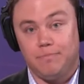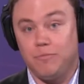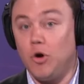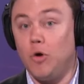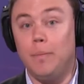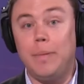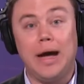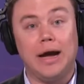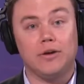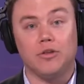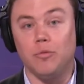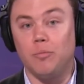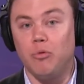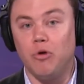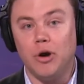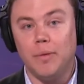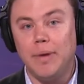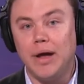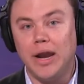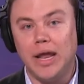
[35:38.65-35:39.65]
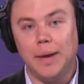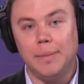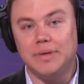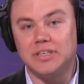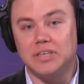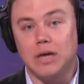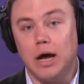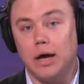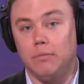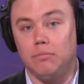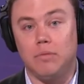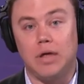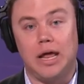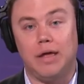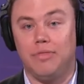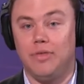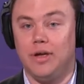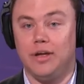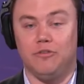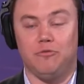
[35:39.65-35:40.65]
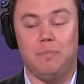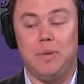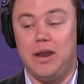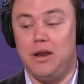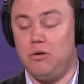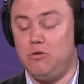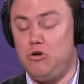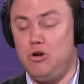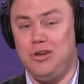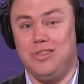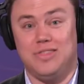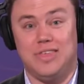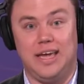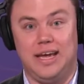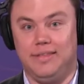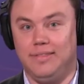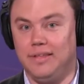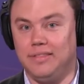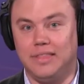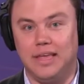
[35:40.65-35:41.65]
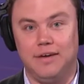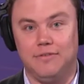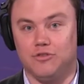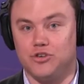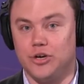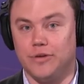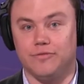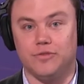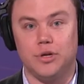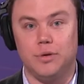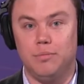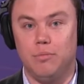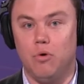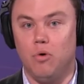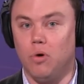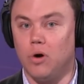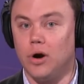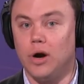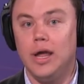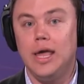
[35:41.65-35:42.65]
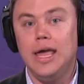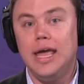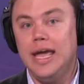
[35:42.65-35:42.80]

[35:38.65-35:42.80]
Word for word: going back to the point about Amazon, I think it's been a good thing that they've shifted more